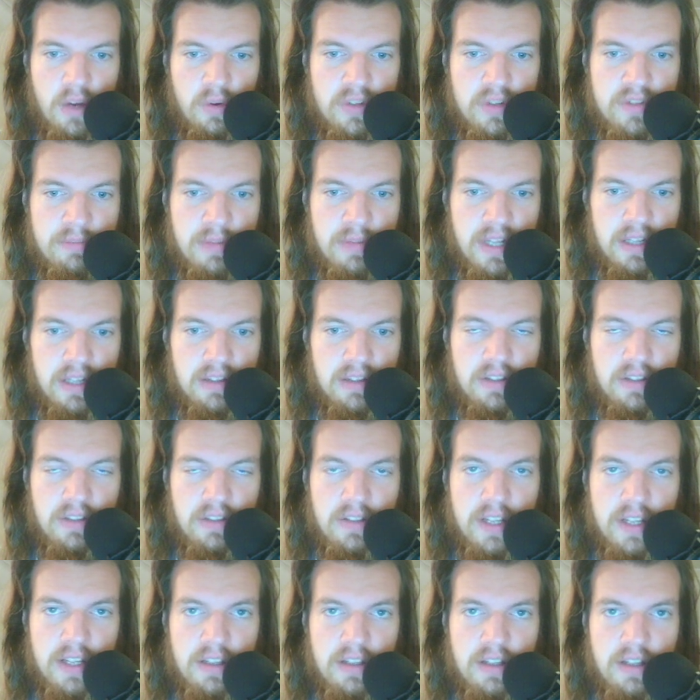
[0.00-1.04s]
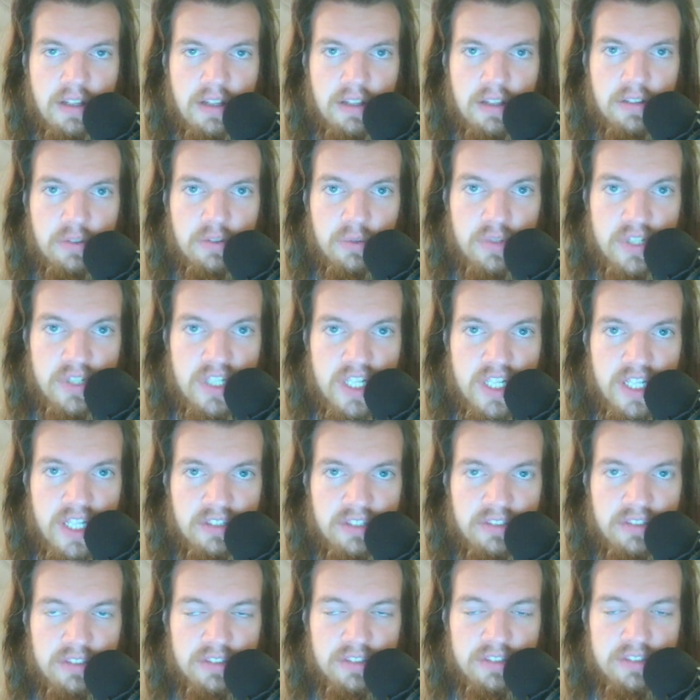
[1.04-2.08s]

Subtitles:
it's melted to shit?